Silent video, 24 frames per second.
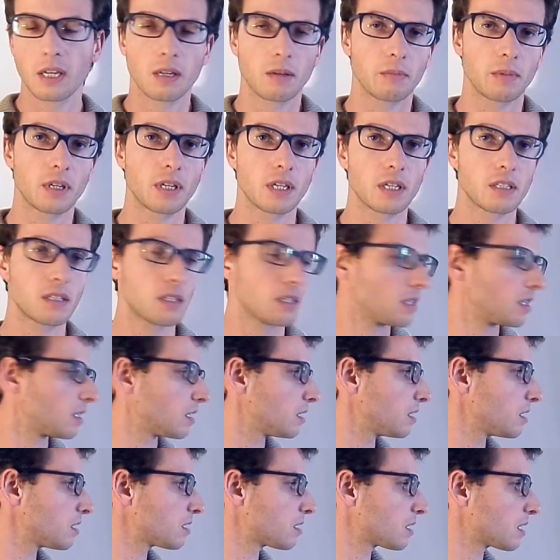because in
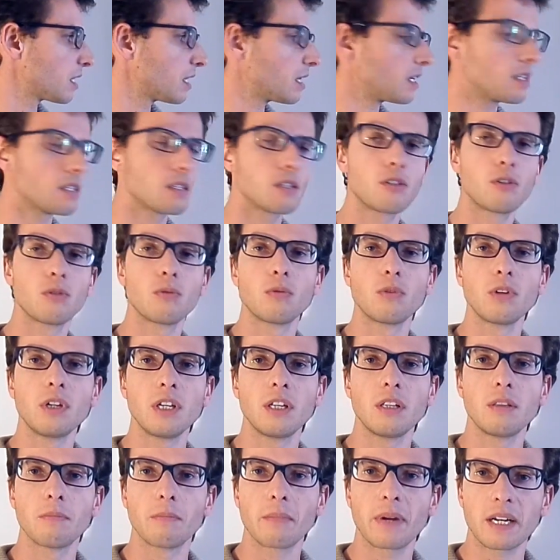this case you
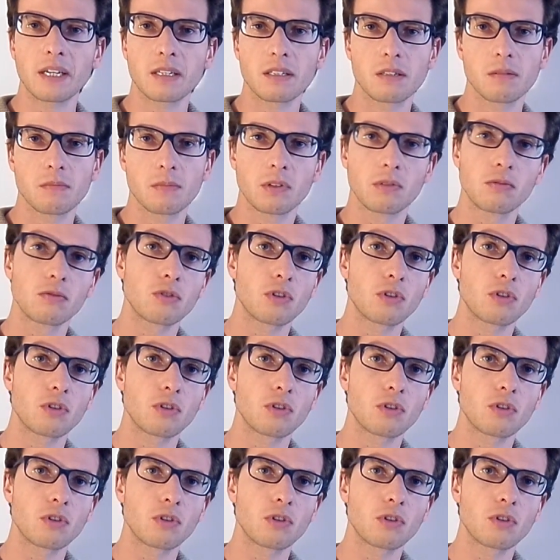need maximum